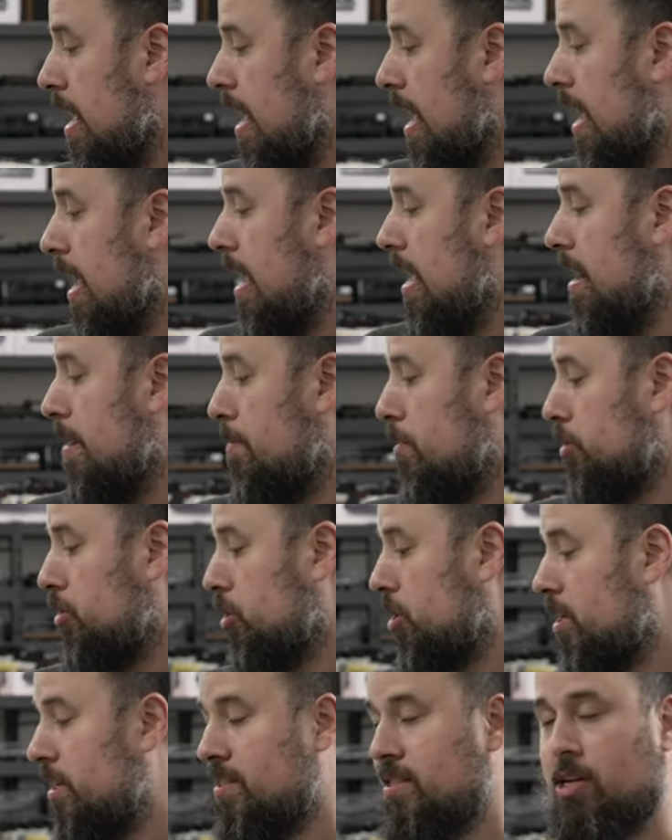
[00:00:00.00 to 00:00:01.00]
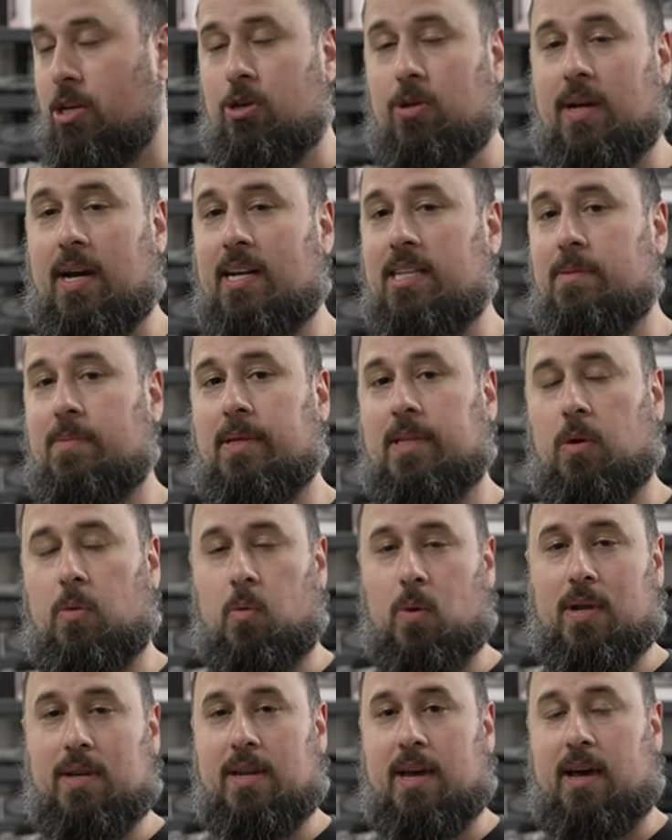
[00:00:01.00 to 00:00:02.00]
And I'm also going to tell you guys about the
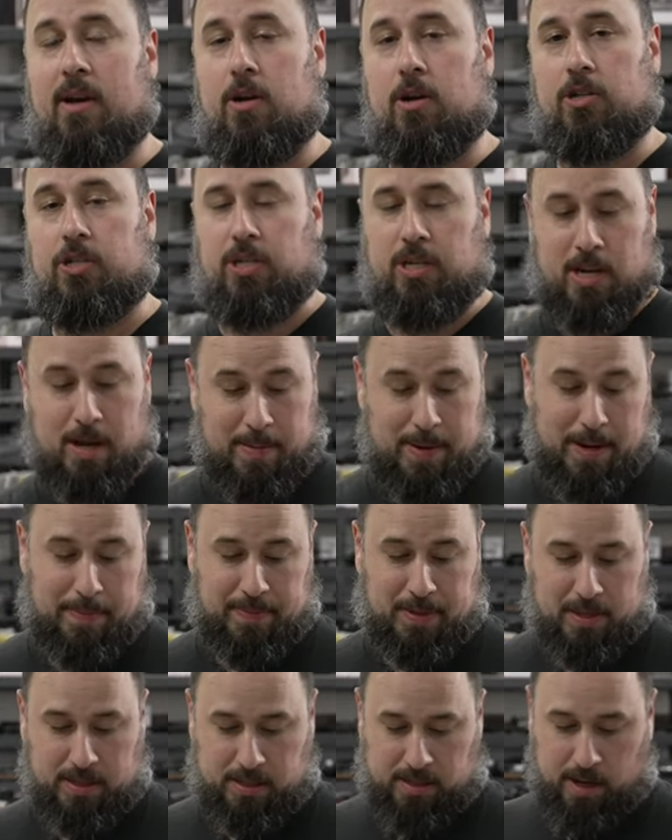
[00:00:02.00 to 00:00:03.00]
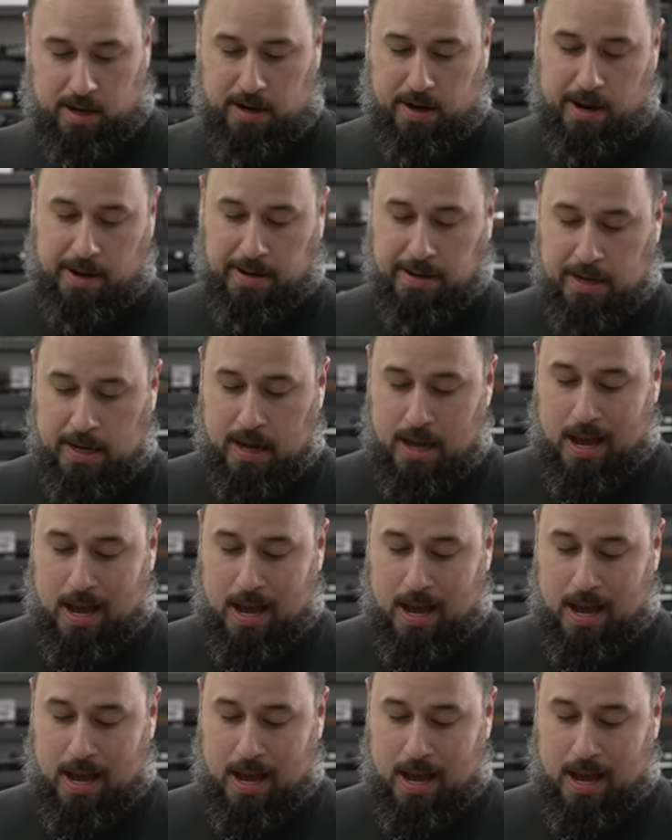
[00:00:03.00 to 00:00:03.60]
Whatnot auction coming up this Sunday.